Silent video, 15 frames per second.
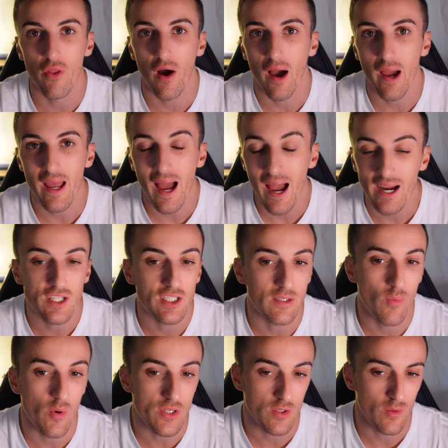that I actually
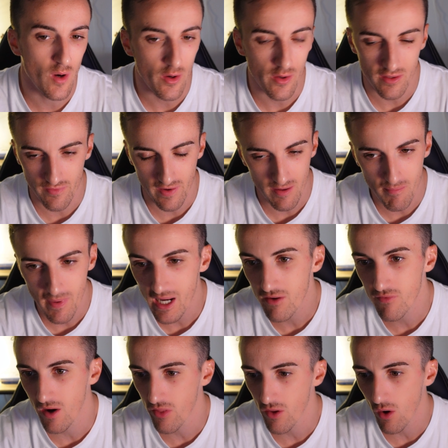want to work with. I've had many
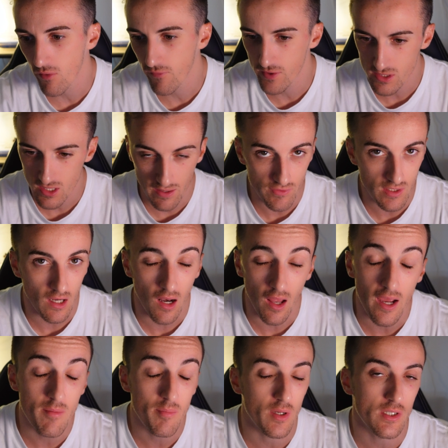of other offers that I've
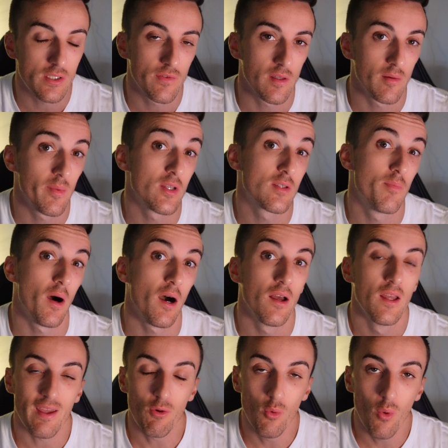declined because for the most part,
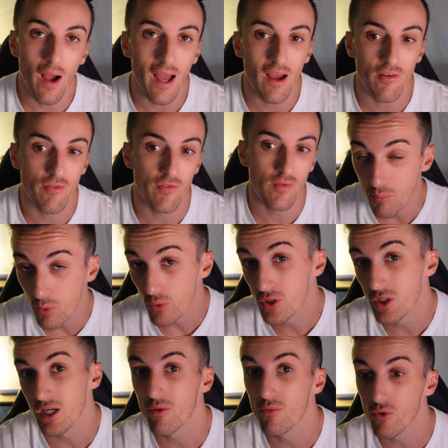they all have
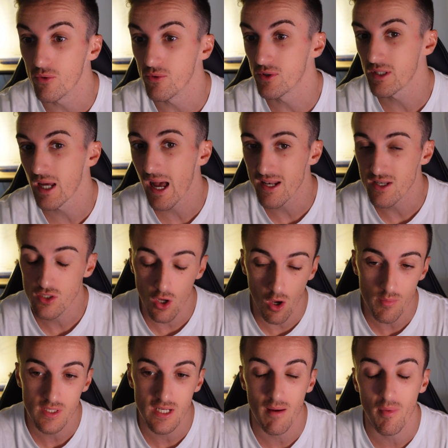bullshit rules, and
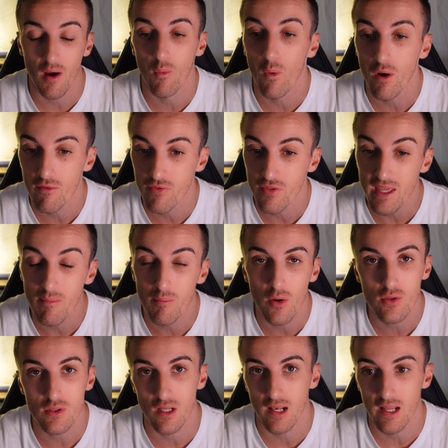TOPSTEP are one of the
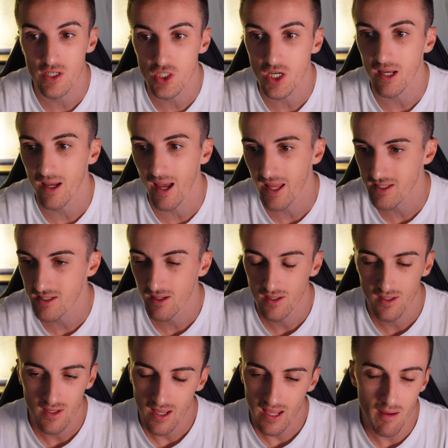most legit and,
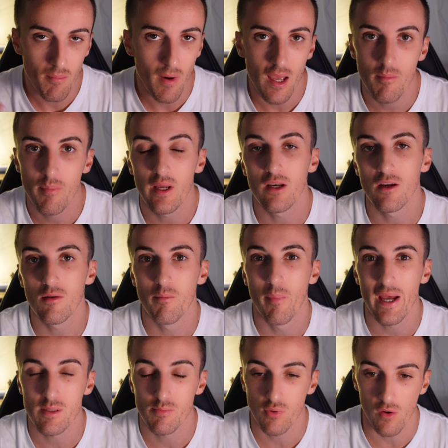in my opinion,
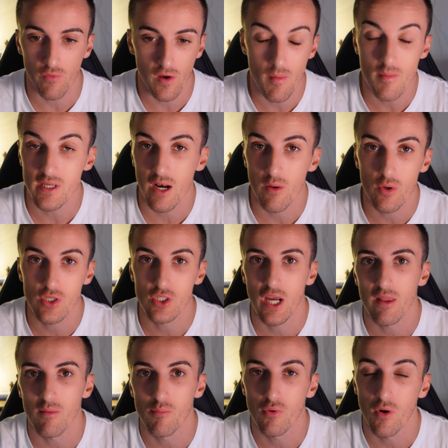best prop firms, and I want to share
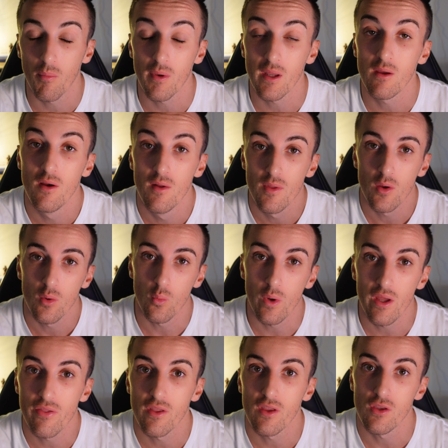them properly
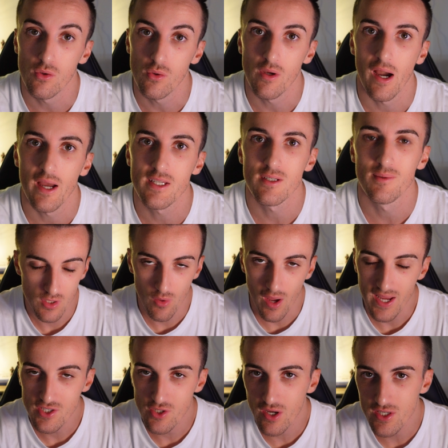with you guys. So
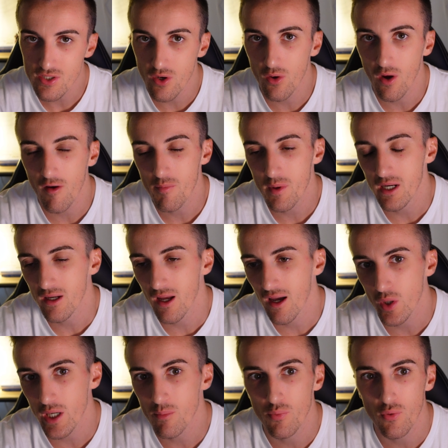as you guys know, I've been
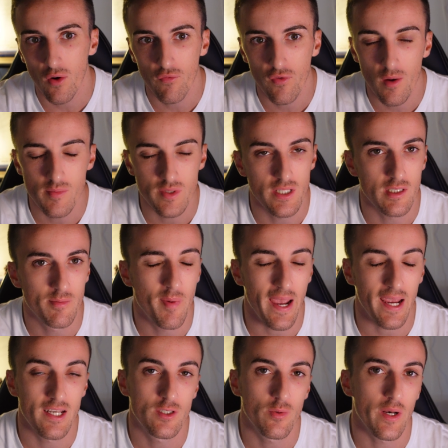trading prop firms since
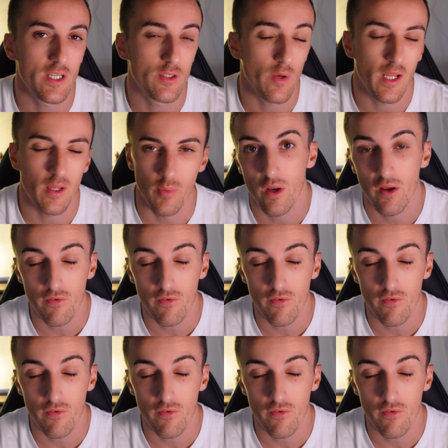back in 2020 when